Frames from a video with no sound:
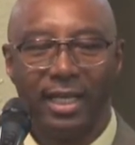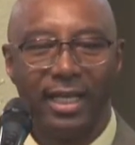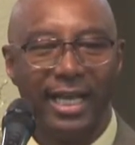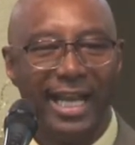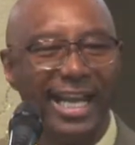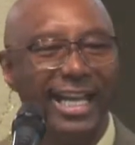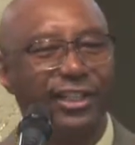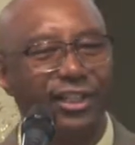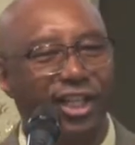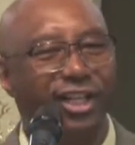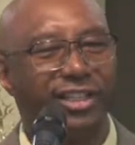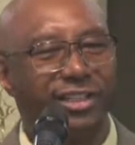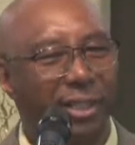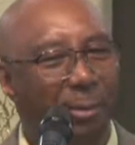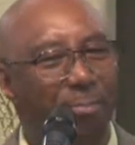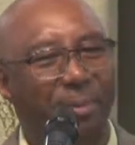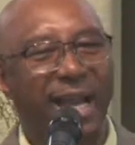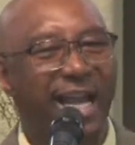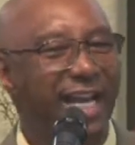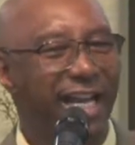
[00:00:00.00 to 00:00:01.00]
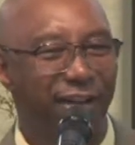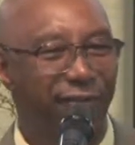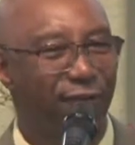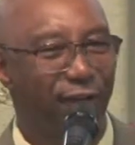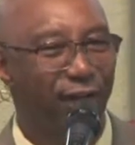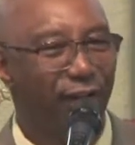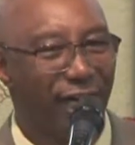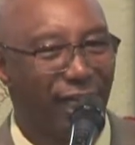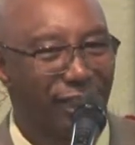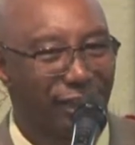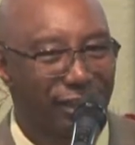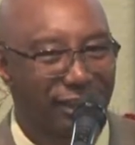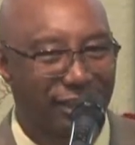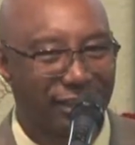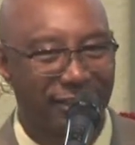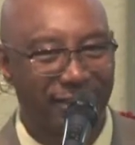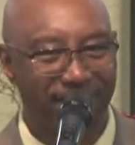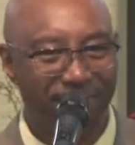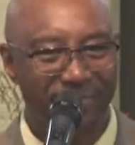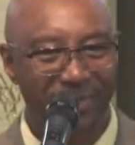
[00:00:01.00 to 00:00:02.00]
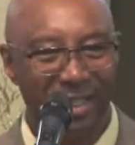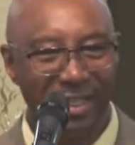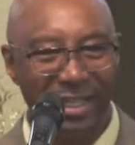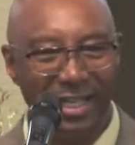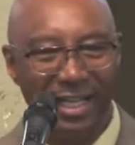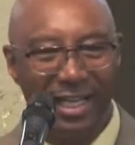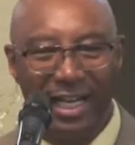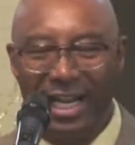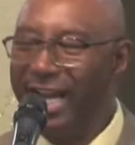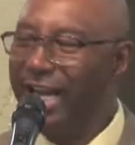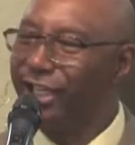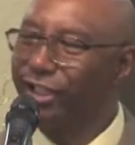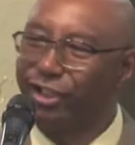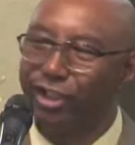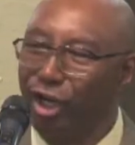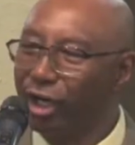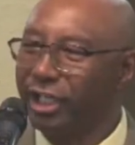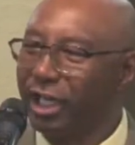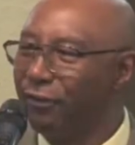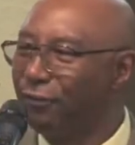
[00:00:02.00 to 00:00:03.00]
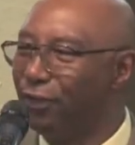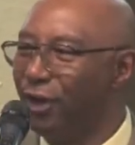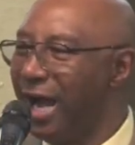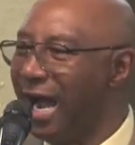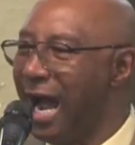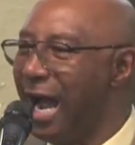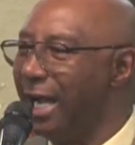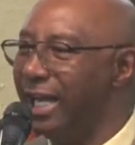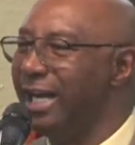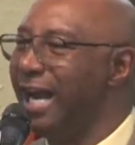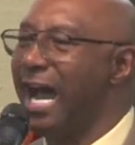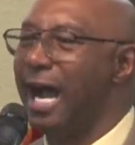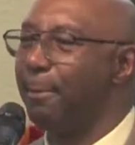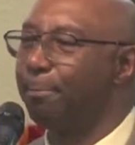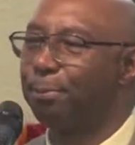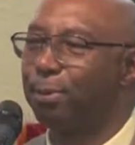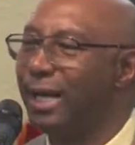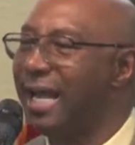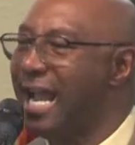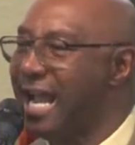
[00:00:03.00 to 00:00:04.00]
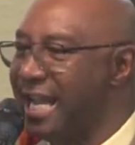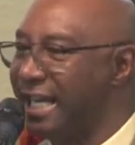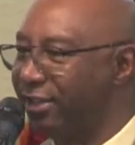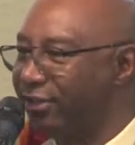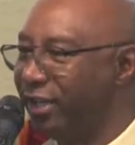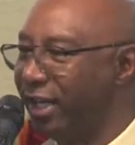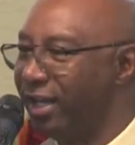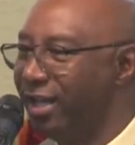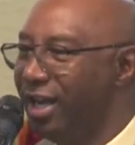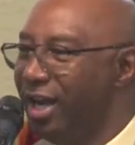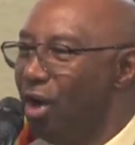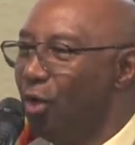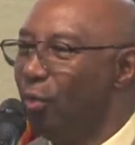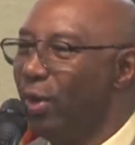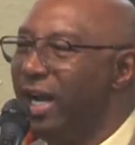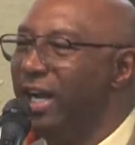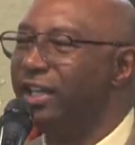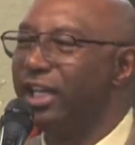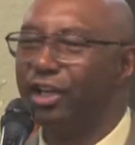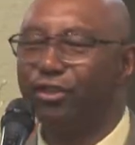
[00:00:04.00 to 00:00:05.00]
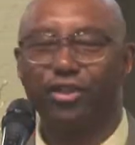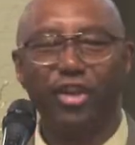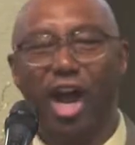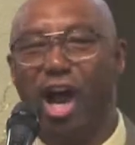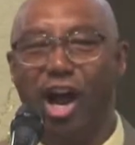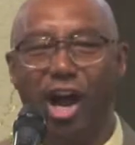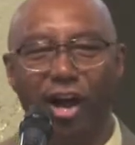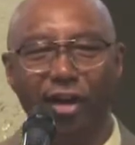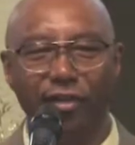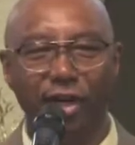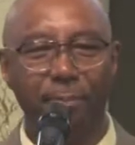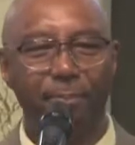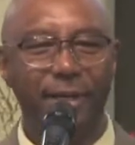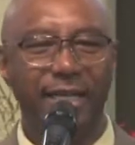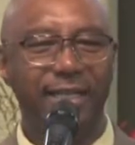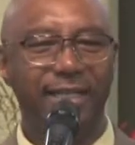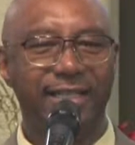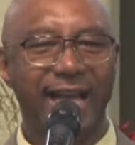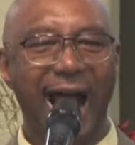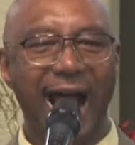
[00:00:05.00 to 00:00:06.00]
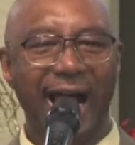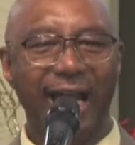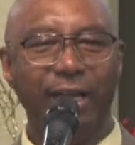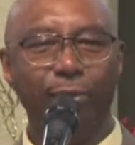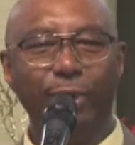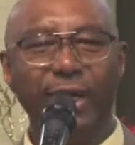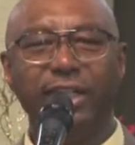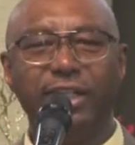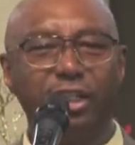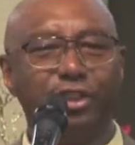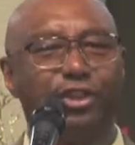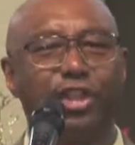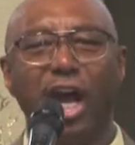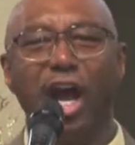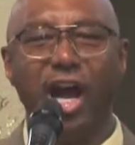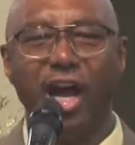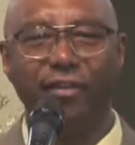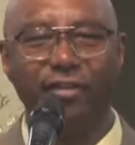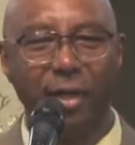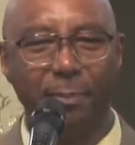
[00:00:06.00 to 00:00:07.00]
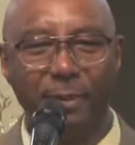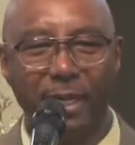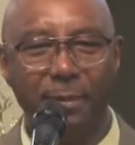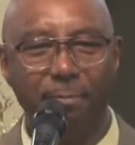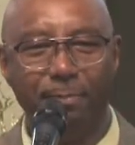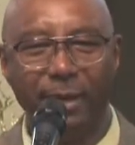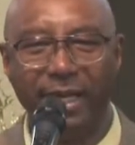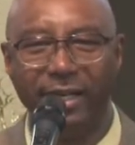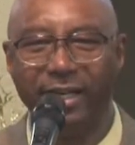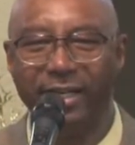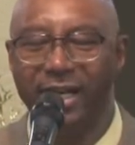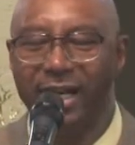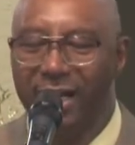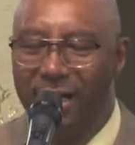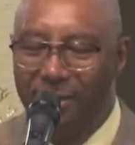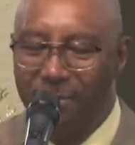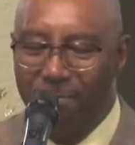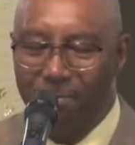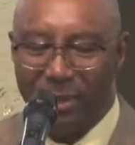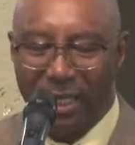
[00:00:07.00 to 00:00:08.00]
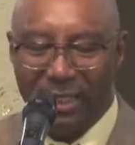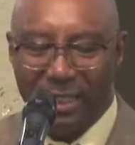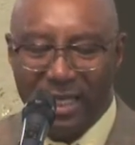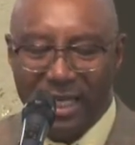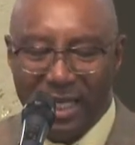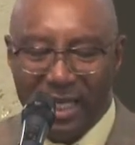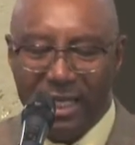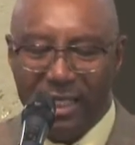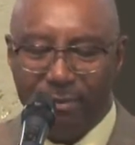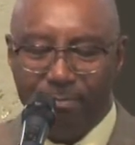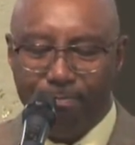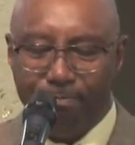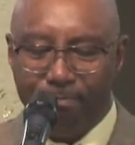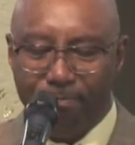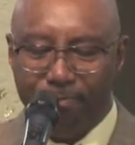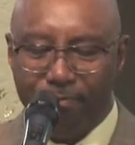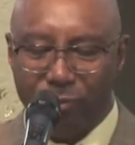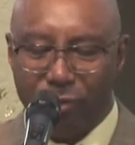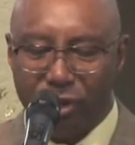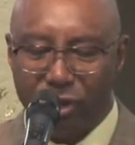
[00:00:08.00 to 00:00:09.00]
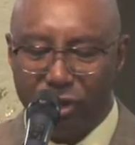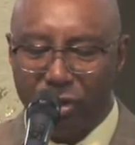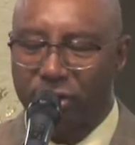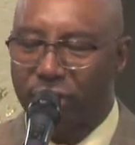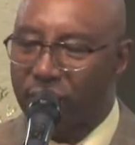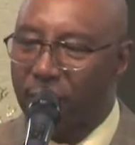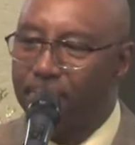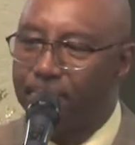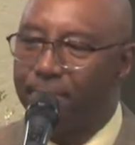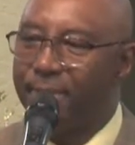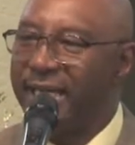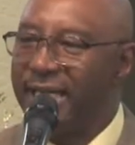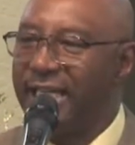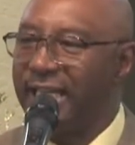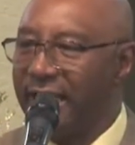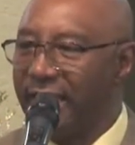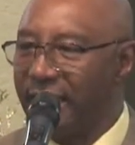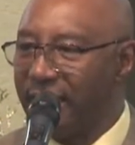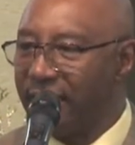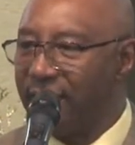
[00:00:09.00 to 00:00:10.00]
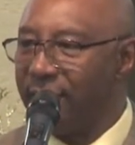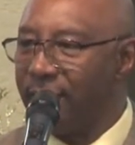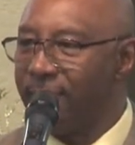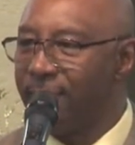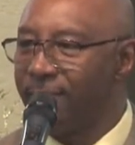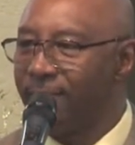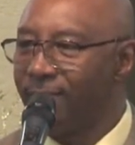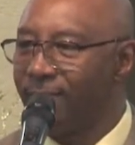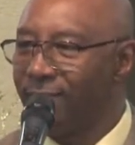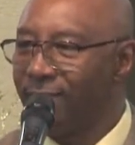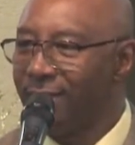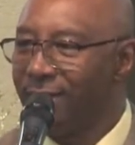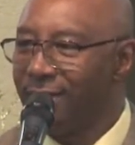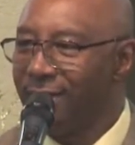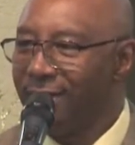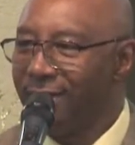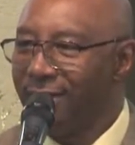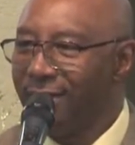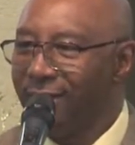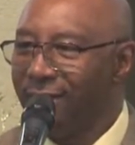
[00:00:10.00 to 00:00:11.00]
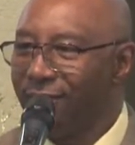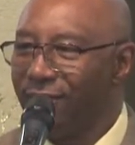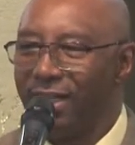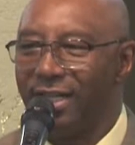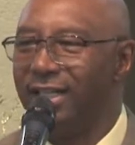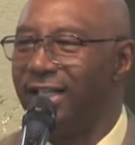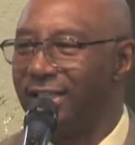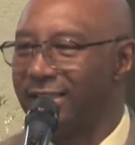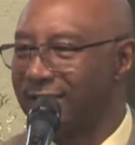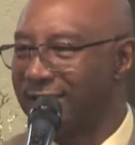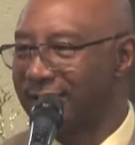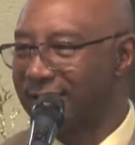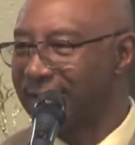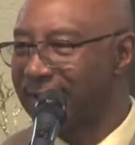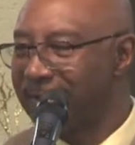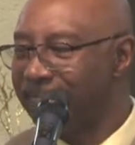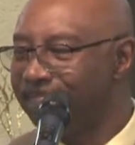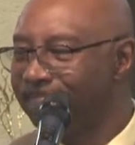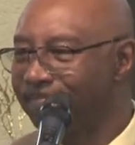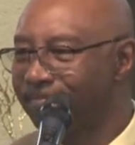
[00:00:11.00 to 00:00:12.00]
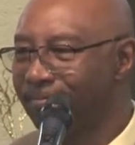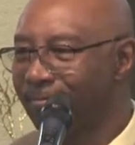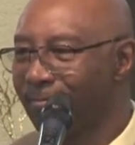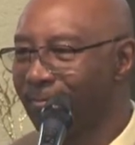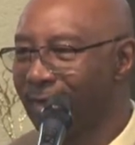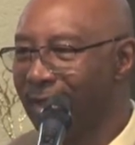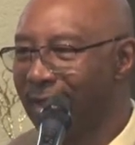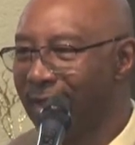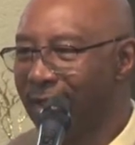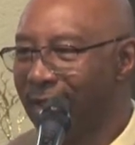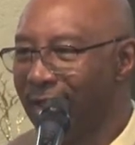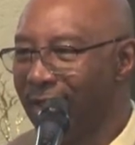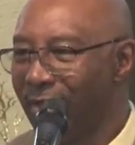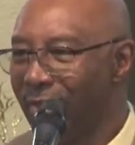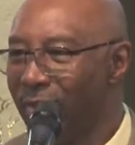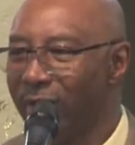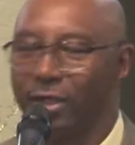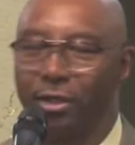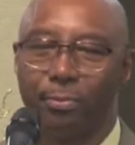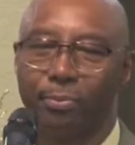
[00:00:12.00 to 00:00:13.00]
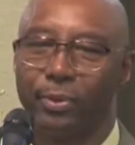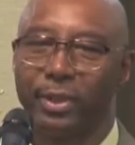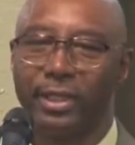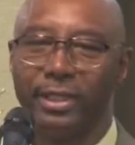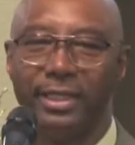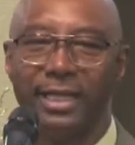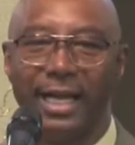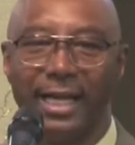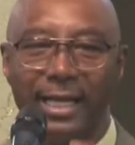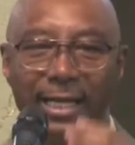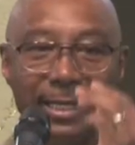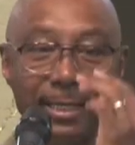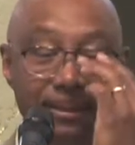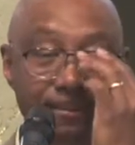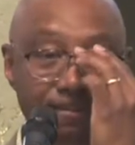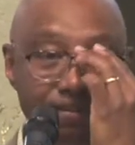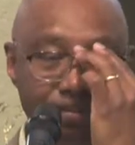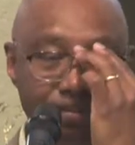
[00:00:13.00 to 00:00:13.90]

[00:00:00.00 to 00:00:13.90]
He took the beating for us. He took it for our in our place. We deserve to be dying. We deserve to be beaten. But he took the beating for us. Wasn't a pretty day